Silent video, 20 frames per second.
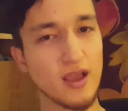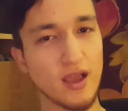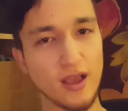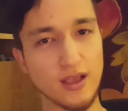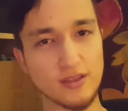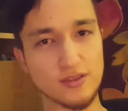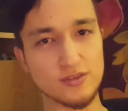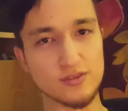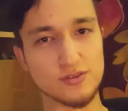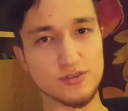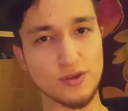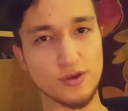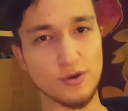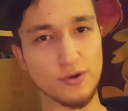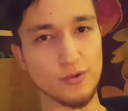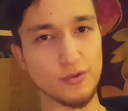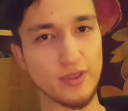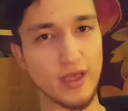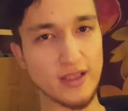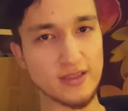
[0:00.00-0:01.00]
And
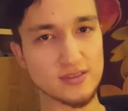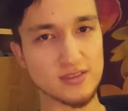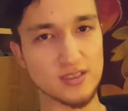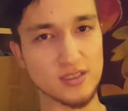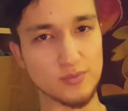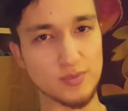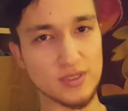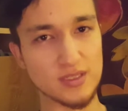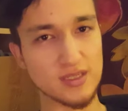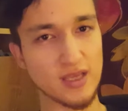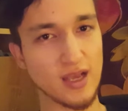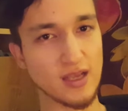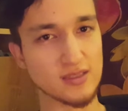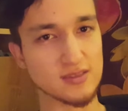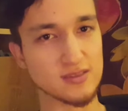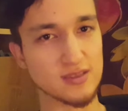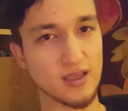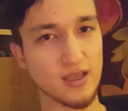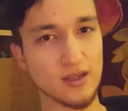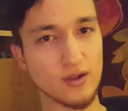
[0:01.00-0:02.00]
so that's going to be
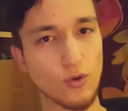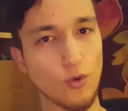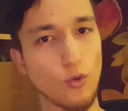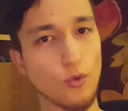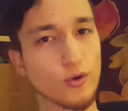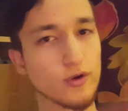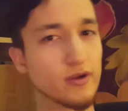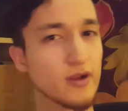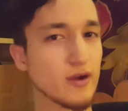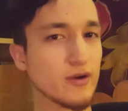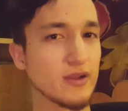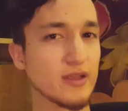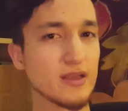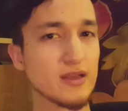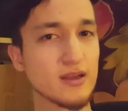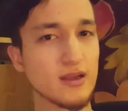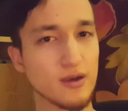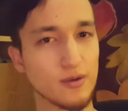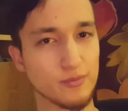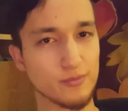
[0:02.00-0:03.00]
taxed at ordinary
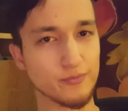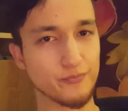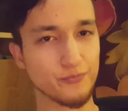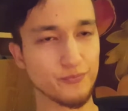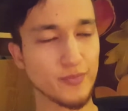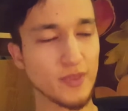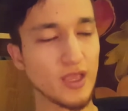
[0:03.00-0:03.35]
income.